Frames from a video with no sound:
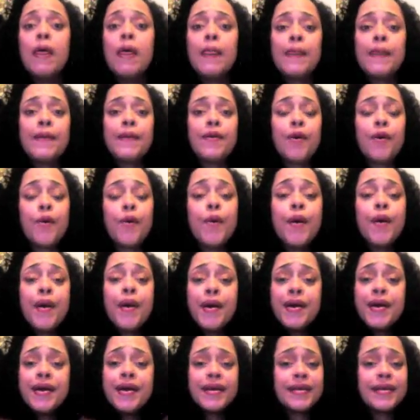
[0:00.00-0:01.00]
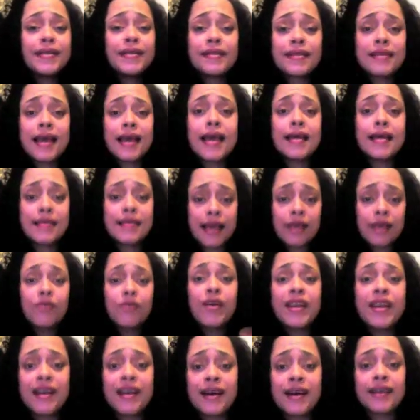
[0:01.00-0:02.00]
They
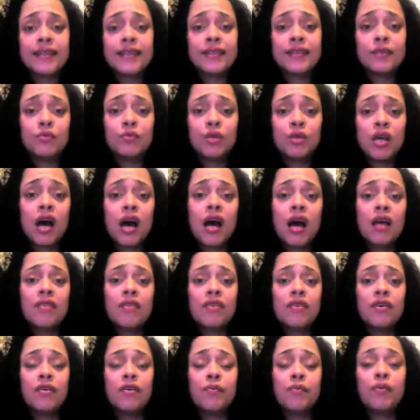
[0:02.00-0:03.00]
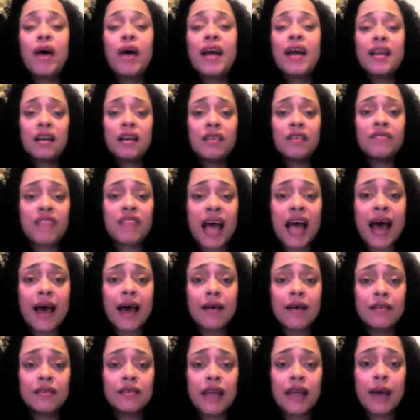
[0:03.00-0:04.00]
created us. We are the product of that
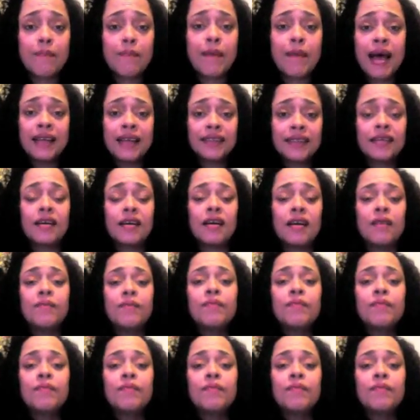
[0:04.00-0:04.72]
massacre.